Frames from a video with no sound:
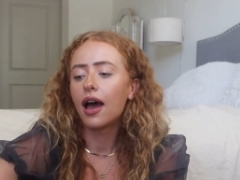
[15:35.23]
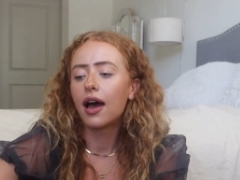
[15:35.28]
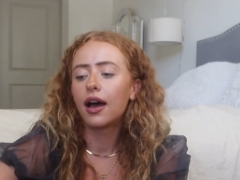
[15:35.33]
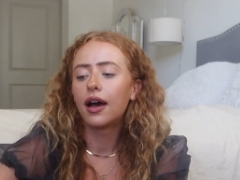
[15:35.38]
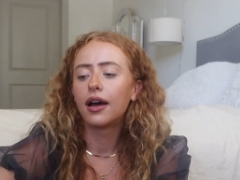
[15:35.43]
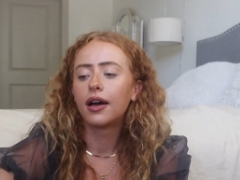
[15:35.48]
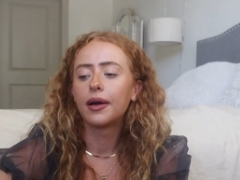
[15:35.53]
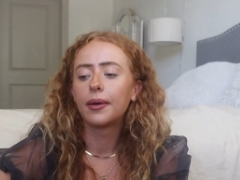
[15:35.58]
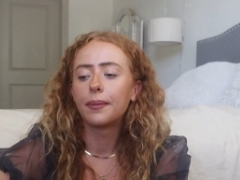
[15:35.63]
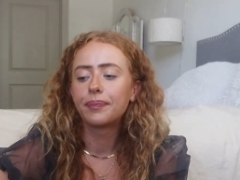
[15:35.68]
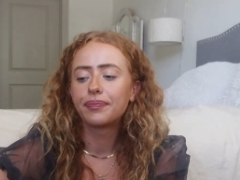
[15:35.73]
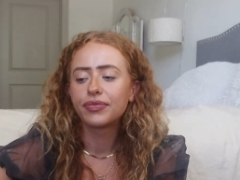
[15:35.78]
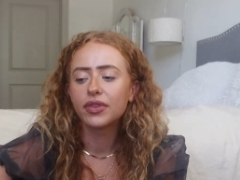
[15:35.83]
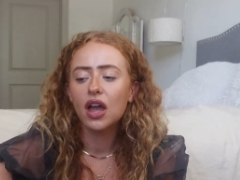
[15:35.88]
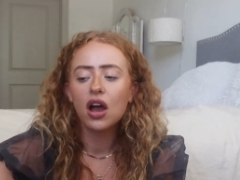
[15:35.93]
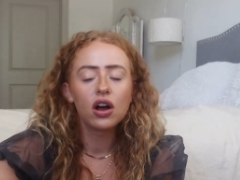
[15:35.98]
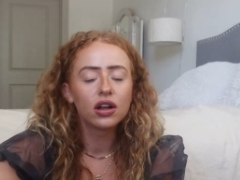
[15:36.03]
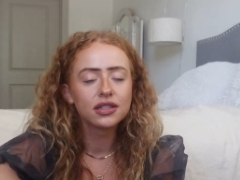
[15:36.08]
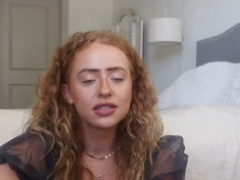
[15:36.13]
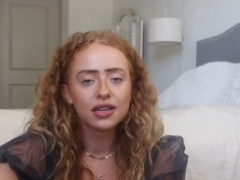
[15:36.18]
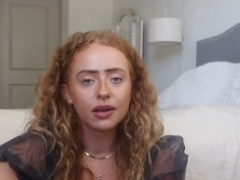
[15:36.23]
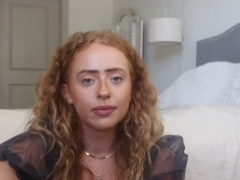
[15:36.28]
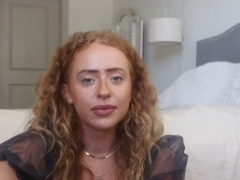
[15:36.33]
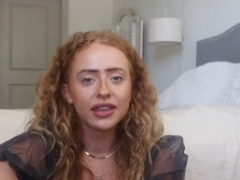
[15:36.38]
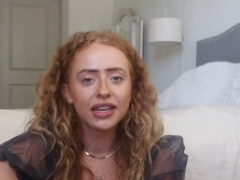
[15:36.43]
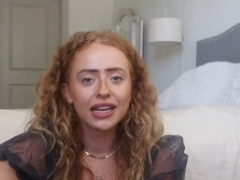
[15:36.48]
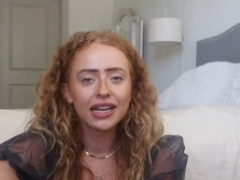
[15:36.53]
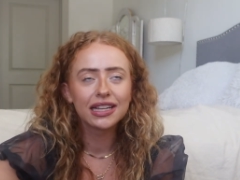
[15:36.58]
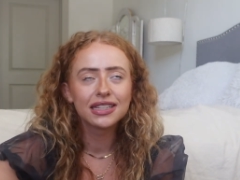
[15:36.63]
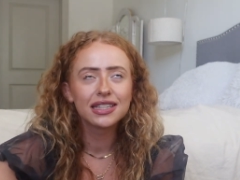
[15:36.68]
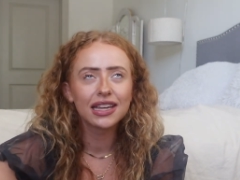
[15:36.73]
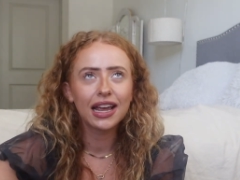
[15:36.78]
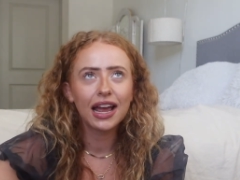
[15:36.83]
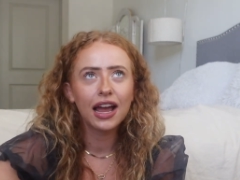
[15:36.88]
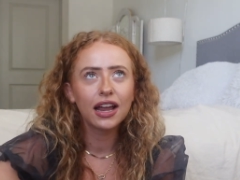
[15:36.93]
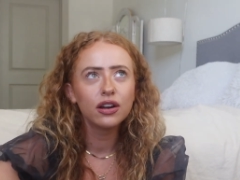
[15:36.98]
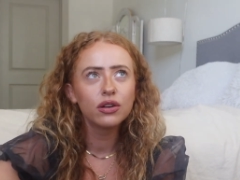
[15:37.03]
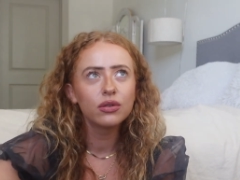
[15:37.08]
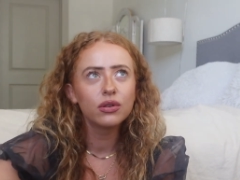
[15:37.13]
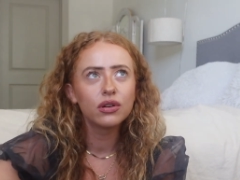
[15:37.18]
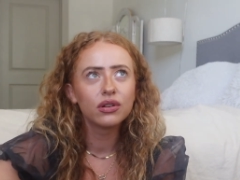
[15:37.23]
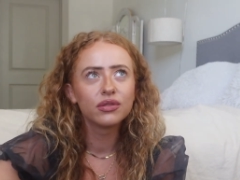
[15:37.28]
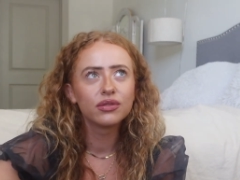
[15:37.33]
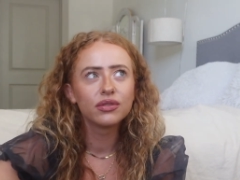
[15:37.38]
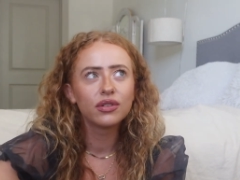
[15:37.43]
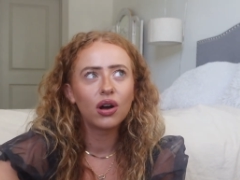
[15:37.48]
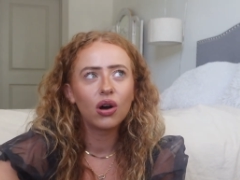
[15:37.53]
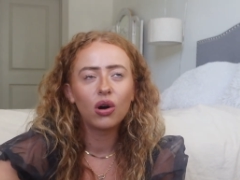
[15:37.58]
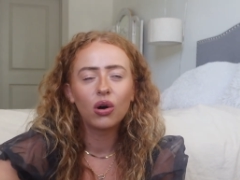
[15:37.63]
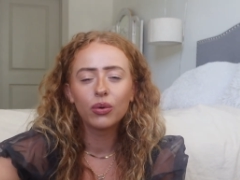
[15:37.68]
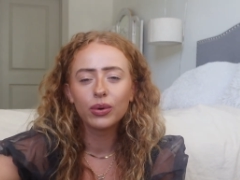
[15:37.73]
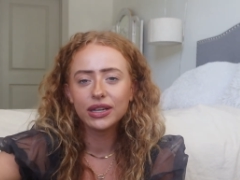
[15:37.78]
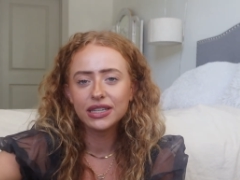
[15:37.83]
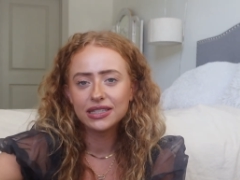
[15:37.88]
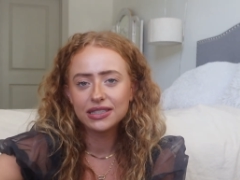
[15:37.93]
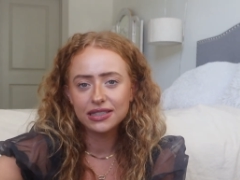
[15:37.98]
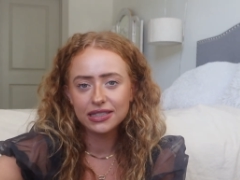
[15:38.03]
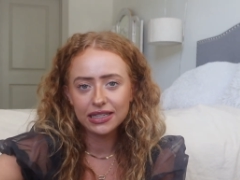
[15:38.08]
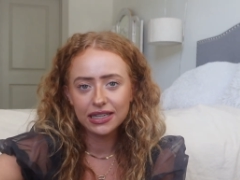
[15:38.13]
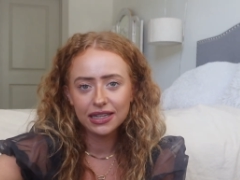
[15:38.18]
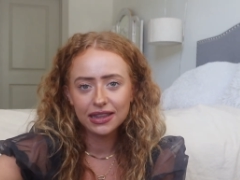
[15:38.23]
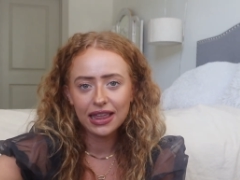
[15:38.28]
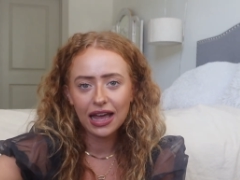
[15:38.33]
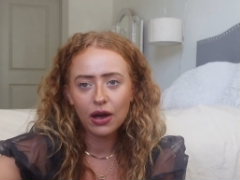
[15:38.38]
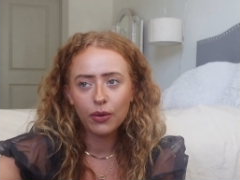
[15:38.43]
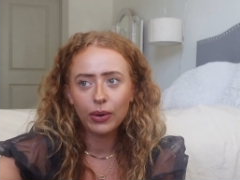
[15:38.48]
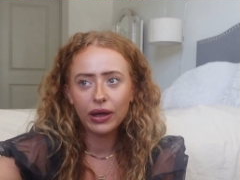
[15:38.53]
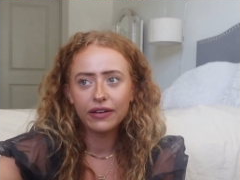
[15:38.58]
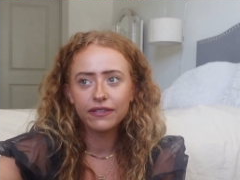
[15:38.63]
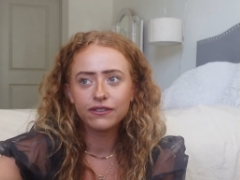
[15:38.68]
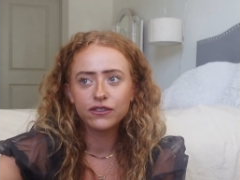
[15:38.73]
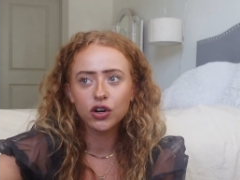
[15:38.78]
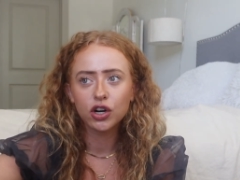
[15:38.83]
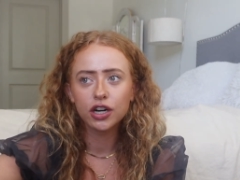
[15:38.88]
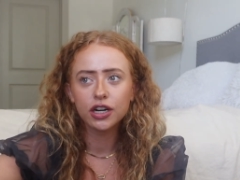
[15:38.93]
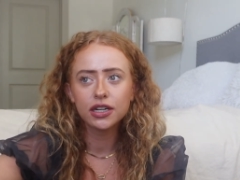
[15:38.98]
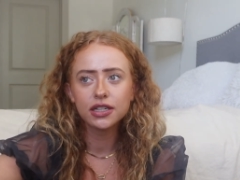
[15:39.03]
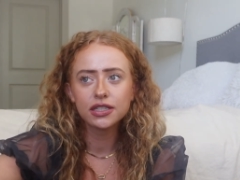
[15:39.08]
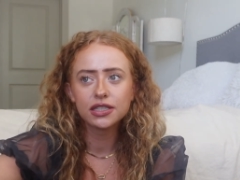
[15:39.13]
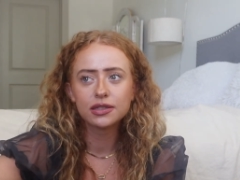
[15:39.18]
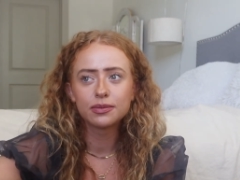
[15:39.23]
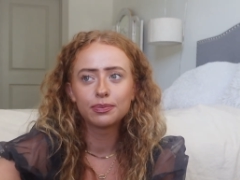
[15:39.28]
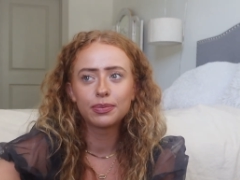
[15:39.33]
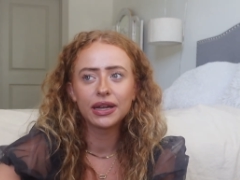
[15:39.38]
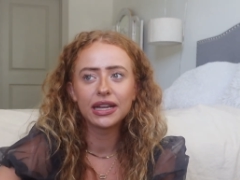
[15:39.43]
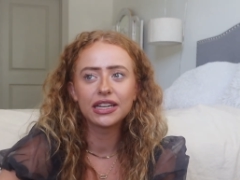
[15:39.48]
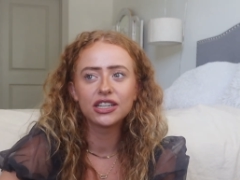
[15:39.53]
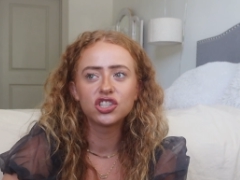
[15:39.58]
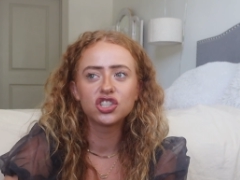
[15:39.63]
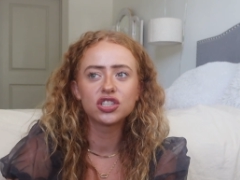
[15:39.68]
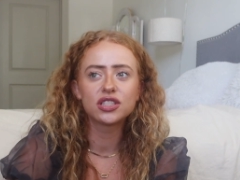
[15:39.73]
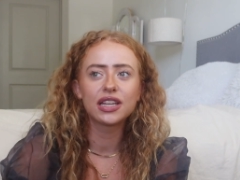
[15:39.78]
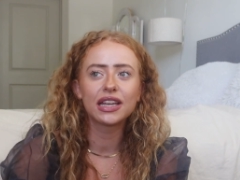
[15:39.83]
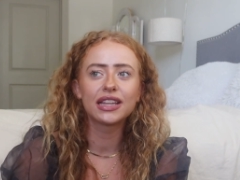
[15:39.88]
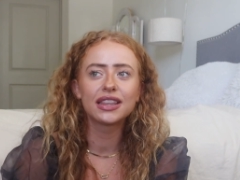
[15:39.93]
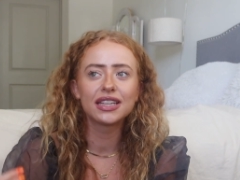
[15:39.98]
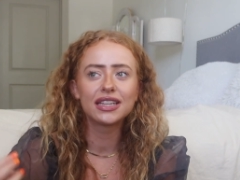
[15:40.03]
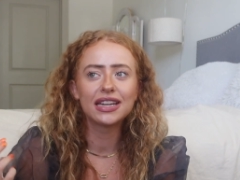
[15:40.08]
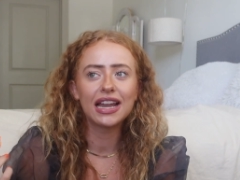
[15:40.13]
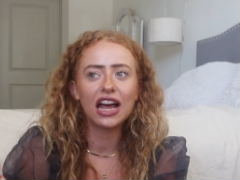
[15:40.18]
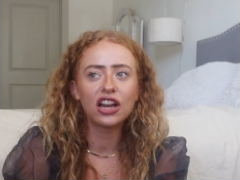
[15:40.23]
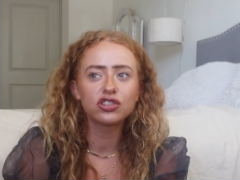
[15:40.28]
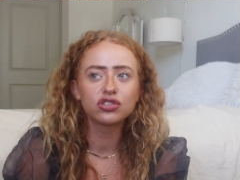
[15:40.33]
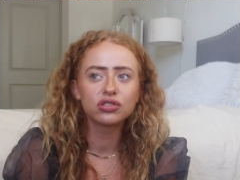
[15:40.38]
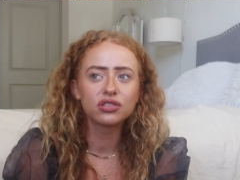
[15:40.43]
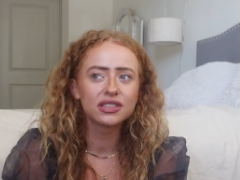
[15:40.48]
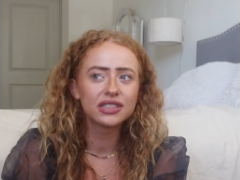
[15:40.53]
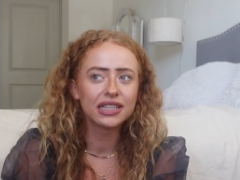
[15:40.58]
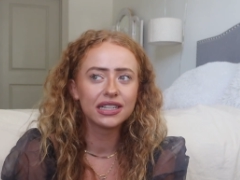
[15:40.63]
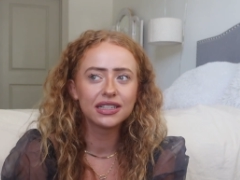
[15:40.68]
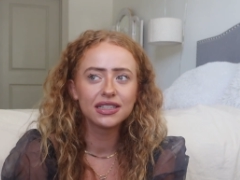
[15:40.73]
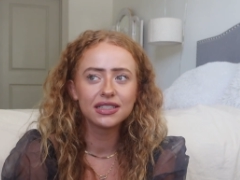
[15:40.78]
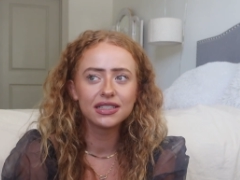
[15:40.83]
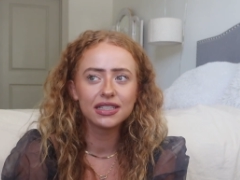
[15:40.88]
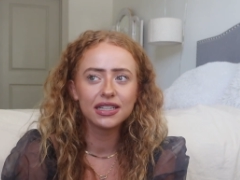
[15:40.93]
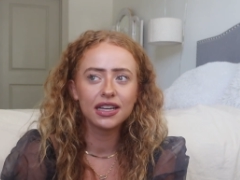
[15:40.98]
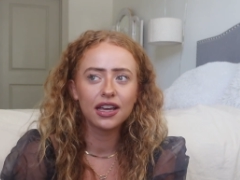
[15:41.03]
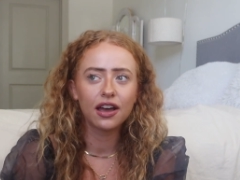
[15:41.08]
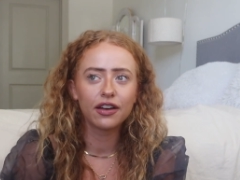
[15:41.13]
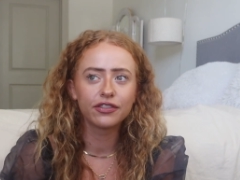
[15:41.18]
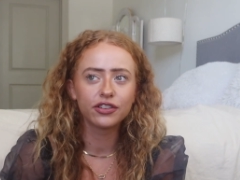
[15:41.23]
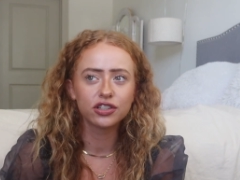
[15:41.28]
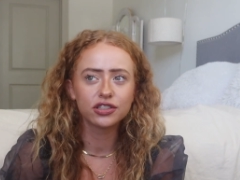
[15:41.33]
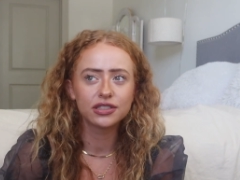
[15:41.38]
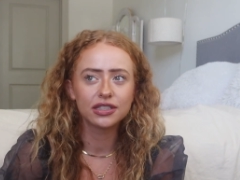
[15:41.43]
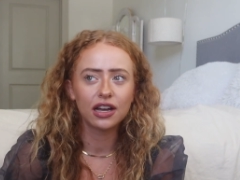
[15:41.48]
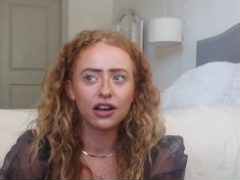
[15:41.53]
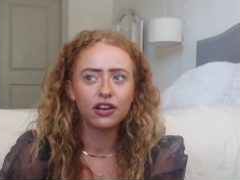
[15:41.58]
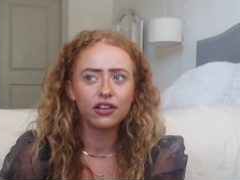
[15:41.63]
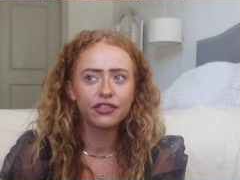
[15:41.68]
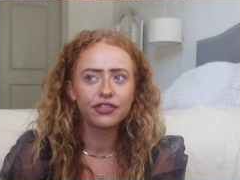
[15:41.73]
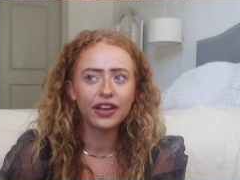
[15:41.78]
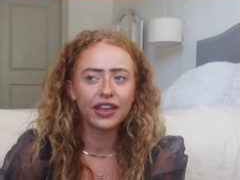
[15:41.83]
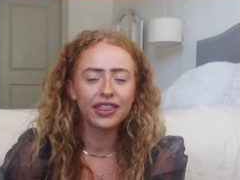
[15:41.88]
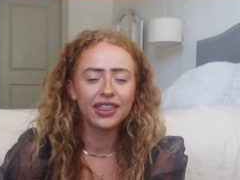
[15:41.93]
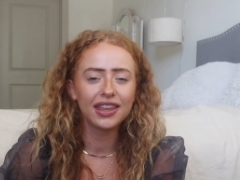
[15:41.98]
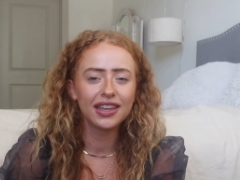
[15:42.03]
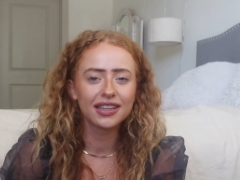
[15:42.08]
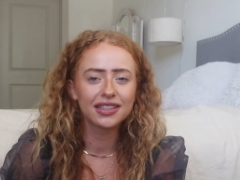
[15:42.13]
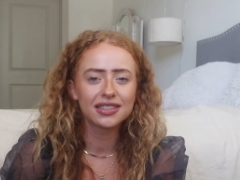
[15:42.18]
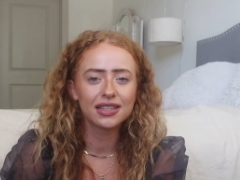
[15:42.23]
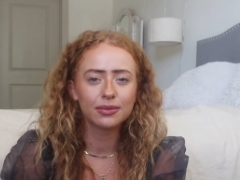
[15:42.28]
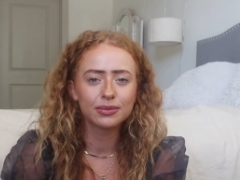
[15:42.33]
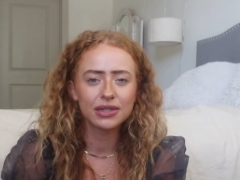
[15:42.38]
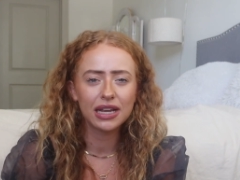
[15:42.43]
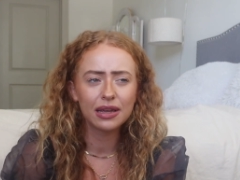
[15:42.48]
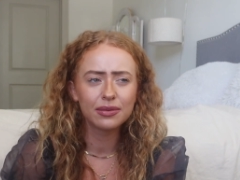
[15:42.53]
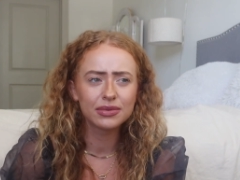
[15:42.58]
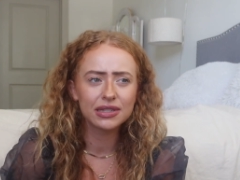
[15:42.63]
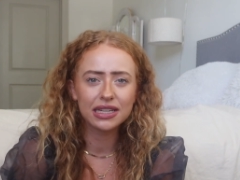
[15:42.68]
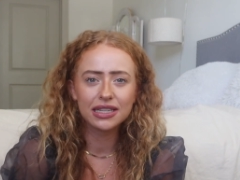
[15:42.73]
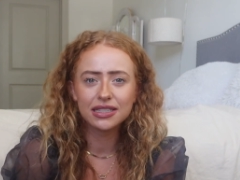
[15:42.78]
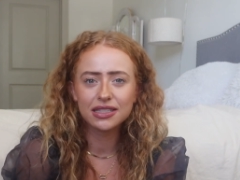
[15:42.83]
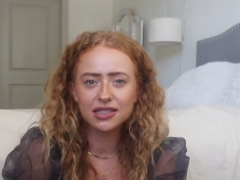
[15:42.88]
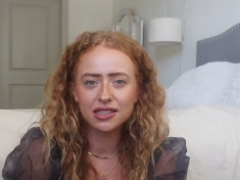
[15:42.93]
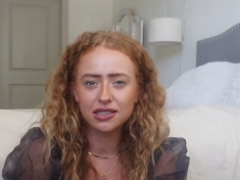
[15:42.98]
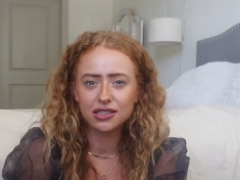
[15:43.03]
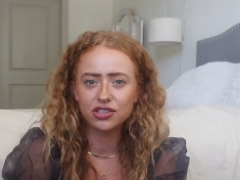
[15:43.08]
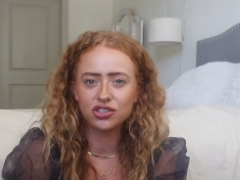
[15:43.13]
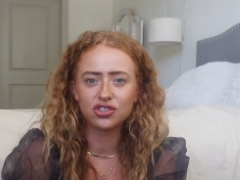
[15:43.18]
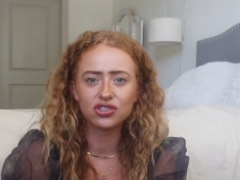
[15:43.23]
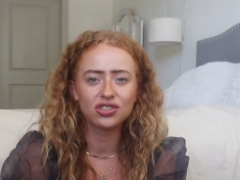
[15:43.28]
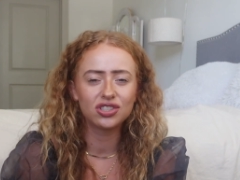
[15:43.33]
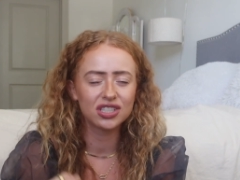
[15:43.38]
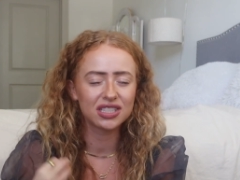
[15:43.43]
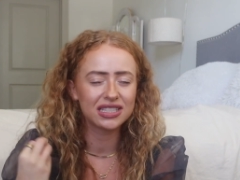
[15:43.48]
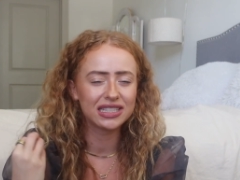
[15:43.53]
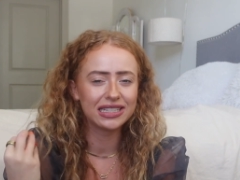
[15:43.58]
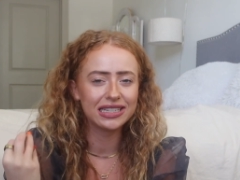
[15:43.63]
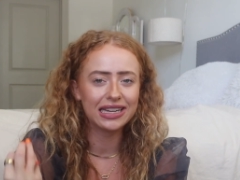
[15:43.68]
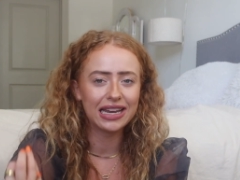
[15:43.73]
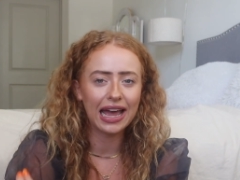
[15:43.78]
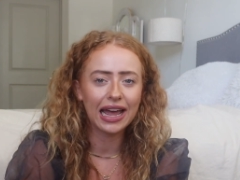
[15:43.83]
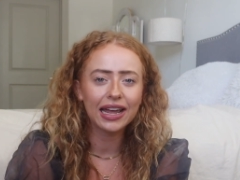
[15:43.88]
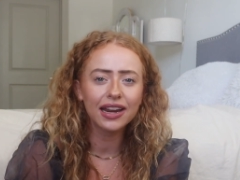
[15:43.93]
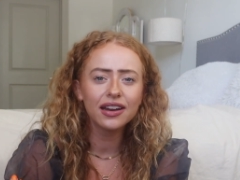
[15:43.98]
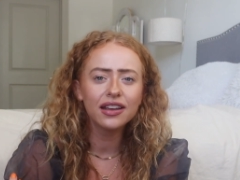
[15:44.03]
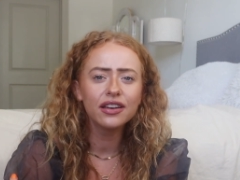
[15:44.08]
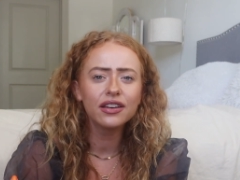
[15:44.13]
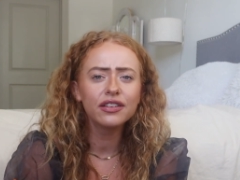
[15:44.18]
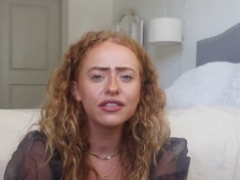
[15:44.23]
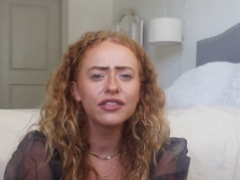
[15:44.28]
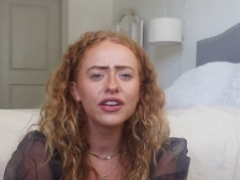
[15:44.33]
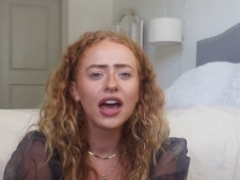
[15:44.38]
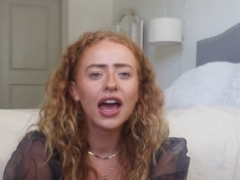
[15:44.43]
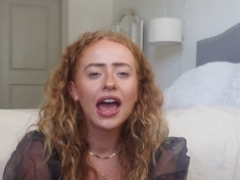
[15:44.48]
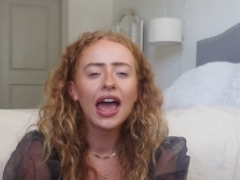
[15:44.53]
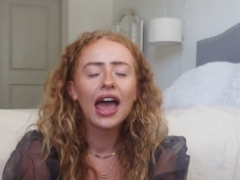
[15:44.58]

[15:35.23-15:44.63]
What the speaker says: on something. It's like I don't always see it that way first, but just like the natural tendency of yourself, I think sometimes is just negative,